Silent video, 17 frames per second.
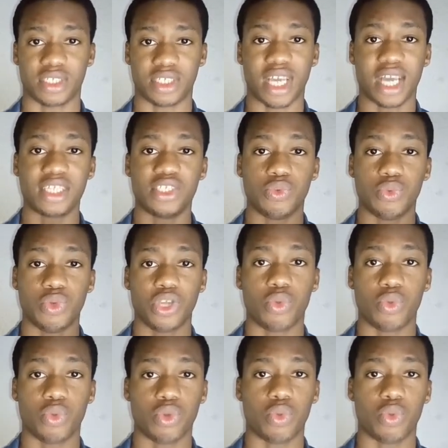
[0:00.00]
Is that the
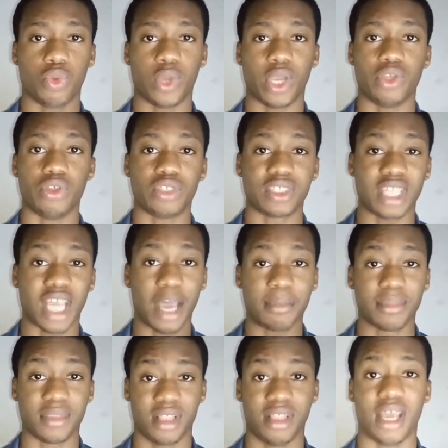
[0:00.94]
way, or were you
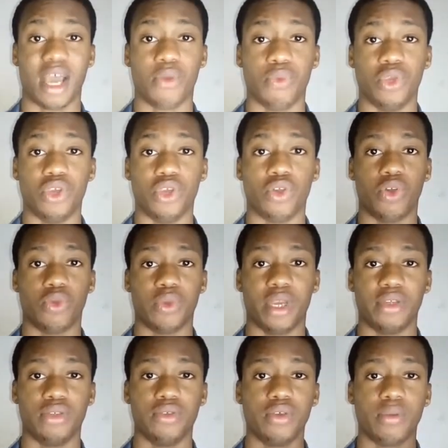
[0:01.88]
scammed that way, or
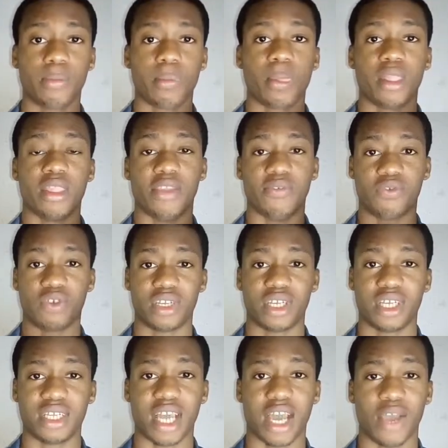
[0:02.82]
were you
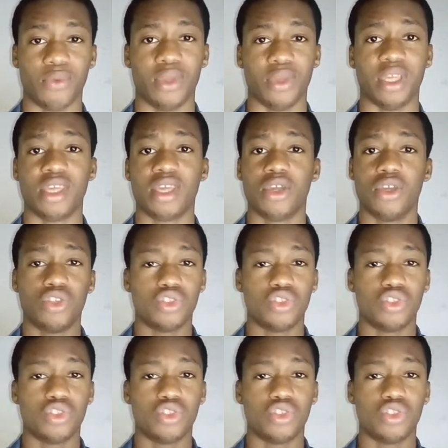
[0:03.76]
defrauded that way?